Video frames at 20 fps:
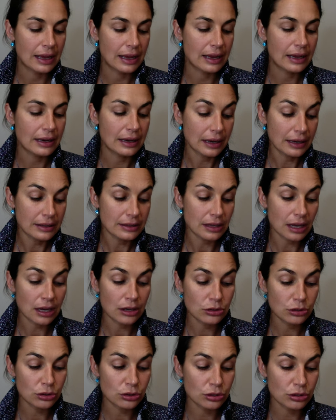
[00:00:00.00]
it has
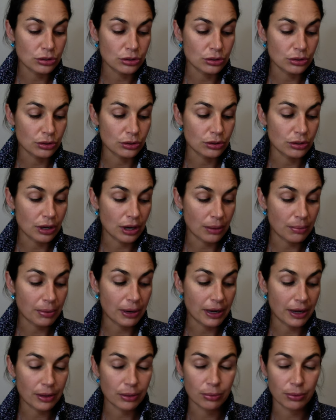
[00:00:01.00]
understood a
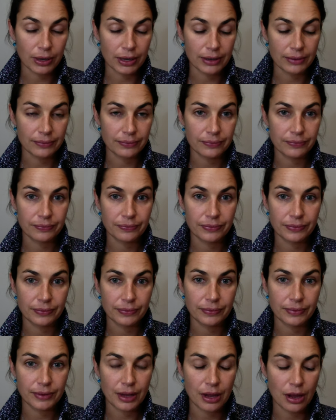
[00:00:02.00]
pathway,
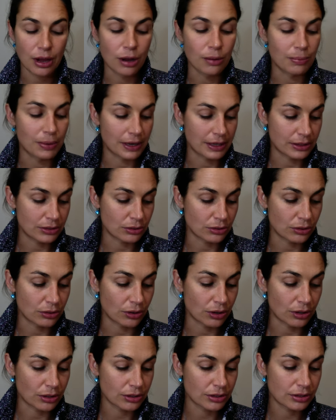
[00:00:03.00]
a place to
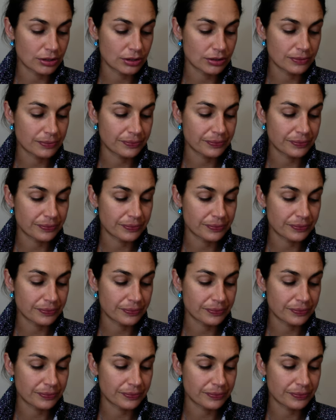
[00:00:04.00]
cross.